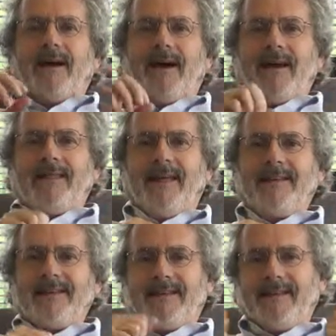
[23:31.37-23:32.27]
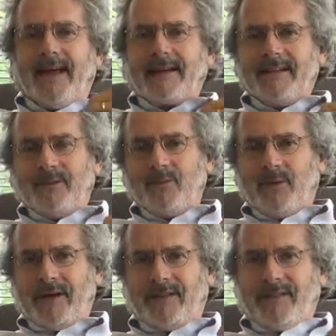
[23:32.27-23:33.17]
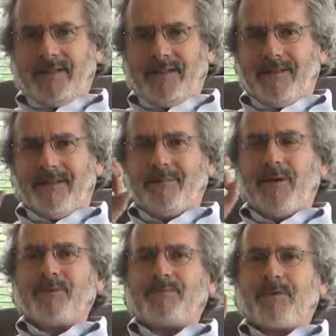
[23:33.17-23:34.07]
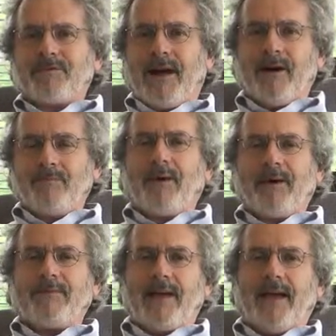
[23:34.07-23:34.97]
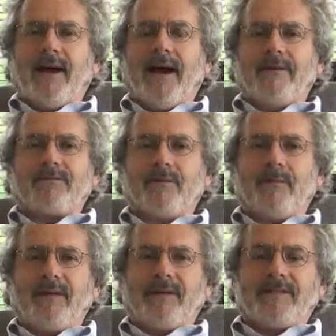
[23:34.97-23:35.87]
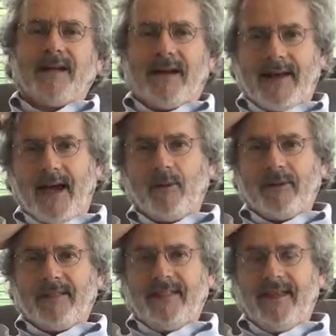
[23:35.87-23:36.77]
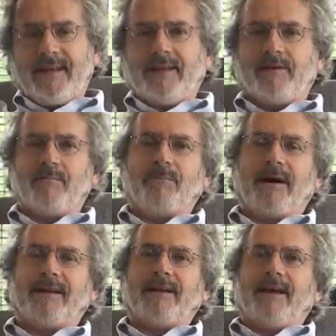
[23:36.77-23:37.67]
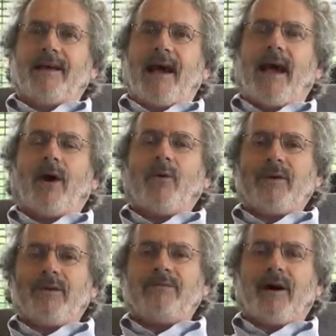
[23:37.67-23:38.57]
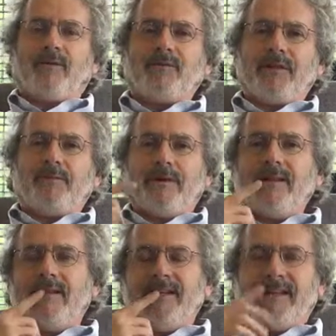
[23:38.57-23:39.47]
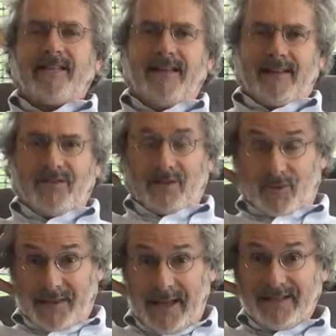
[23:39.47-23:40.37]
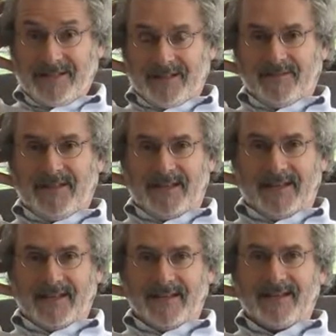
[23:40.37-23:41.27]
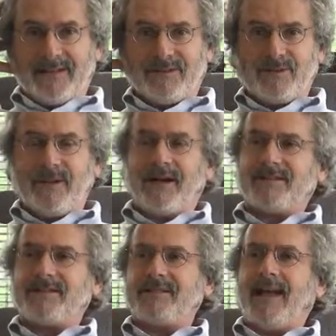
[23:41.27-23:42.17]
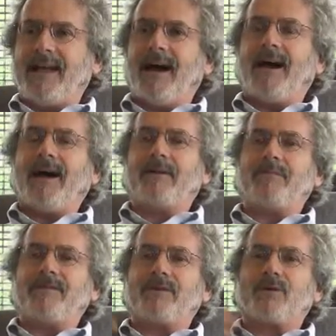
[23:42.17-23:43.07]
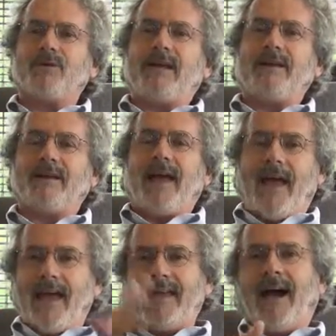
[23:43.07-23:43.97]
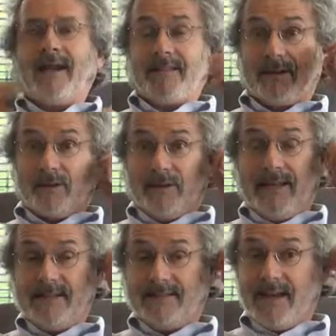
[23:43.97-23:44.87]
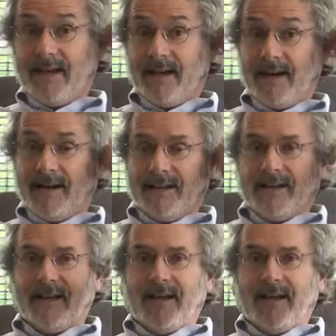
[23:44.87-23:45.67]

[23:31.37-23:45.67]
I then connected with the most profound part of AI for me is not how we think, but how we evolve the ability to think, the creation of thinking. So not just AI, but the AI that creates AI.